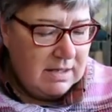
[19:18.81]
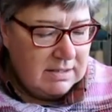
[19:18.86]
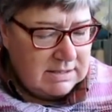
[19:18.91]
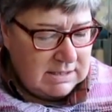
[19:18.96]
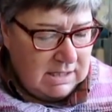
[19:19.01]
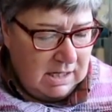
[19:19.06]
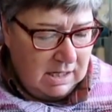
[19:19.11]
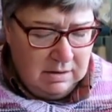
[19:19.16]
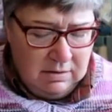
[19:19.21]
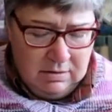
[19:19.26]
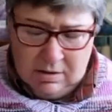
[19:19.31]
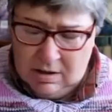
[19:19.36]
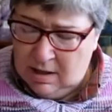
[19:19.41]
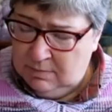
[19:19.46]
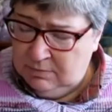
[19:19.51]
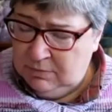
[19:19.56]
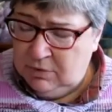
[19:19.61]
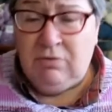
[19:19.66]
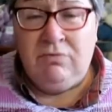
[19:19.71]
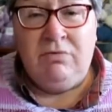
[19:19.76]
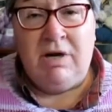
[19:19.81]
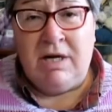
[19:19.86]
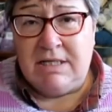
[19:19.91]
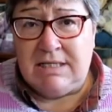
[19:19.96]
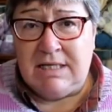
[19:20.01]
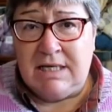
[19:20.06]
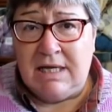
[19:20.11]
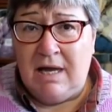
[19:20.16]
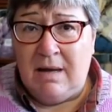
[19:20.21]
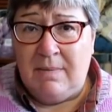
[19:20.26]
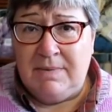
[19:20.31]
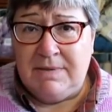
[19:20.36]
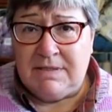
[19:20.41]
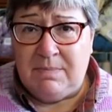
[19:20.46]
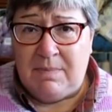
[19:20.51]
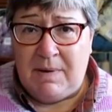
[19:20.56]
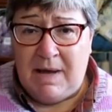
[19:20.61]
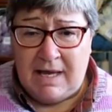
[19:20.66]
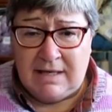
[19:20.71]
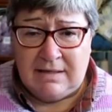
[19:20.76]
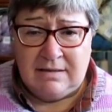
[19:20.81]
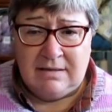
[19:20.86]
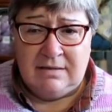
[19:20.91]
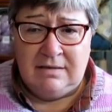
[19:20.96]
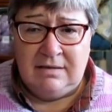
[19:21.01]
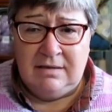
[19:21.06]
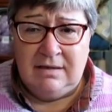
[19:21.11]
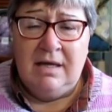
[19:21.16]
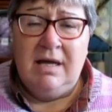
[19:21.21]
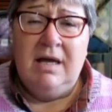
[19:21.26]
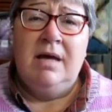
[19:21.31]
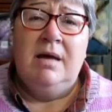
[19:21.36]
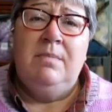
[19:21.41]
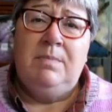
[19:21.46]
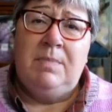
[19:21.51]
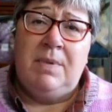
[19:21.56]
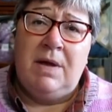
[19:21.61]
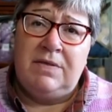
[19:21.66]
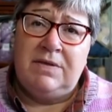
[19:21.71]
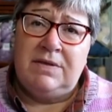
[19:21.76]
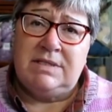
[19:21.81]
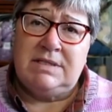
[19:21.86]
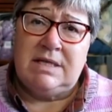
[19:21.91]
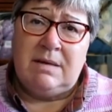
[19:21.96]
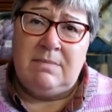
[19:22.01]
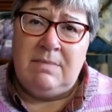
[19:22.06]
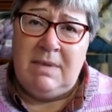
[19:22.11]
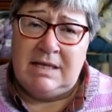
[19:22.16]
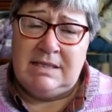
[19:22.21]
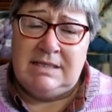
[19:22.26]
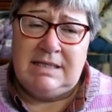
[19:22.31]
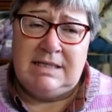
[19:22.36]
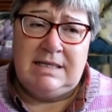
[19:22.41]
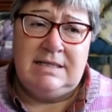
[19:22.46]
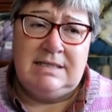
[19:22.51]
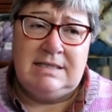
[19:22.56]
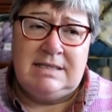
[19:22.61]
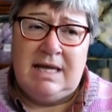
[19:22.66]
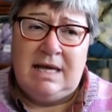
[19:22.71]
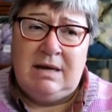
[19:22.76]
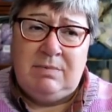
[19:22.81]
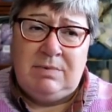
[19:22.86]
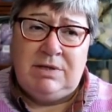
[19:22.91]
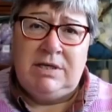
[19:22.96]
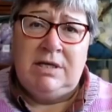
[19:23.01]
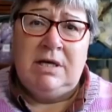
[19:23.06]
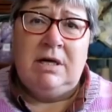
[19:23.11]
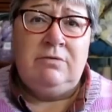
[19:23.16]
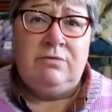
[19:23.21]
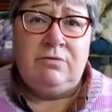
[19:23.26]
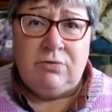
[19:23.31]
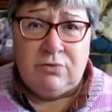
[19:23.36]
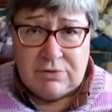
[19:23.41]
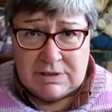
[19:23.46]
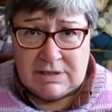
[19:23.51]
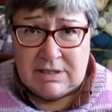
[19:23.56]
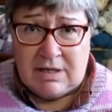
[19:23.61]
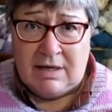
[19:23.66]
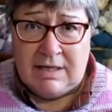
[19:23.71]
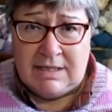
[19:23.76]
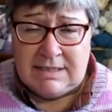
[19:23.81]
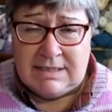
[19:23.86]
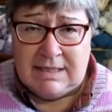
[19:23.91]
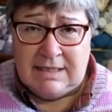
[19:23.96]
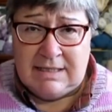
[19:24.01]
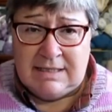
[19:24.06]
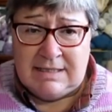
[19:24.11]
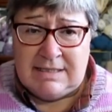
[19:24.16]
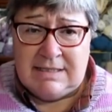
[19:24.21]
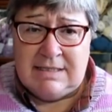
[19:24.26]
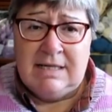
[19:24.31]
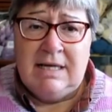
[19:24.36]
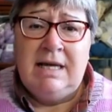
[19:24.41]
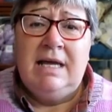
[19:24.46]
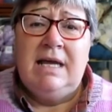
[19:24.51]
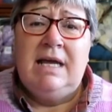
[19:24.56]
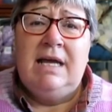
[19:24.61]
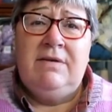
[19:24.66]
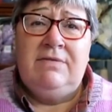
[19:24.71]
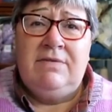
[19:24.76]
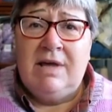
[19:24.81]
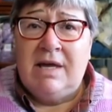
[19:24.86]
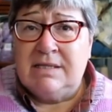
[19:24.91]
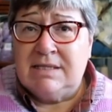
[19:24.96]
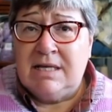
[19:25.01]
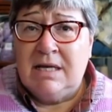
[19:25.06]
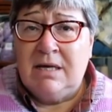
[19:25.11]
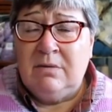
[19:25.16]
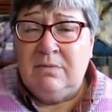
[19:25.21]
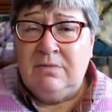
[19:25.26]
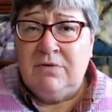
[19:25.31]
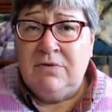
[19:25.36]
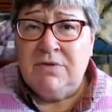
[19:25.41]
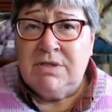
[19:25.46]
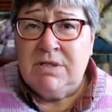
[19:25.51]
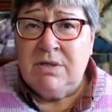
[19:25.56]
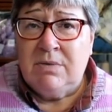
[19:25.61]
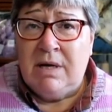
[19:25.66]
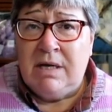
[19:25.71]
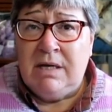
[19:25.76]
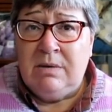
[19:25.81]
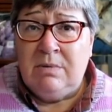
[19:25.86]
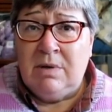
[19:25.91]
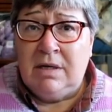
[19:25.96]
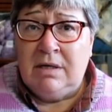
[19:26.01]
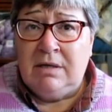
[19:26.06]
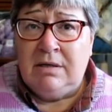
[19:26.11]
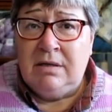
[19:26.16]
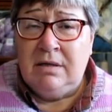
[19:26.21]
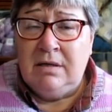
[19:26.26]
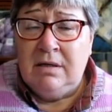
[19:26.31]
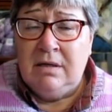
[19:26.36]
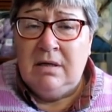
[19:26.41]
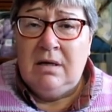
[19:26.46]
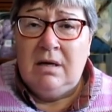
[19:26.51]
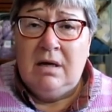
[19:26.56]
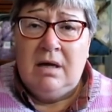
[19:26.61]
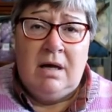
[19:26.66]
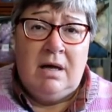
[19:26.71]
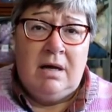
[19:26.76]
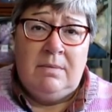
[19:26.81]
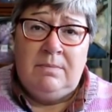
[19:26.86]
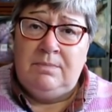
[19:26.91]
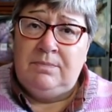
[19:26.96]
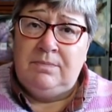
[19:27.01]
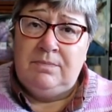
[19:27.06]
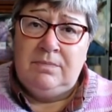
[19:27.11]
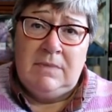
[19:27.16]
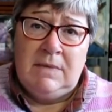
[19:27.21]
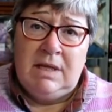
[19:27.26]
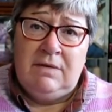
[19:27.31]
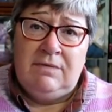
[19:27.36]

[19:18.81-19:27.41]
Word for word: So I'm not writing it up as a pattern but the schematic is there with the overall sizes if that's helpful to anyone um,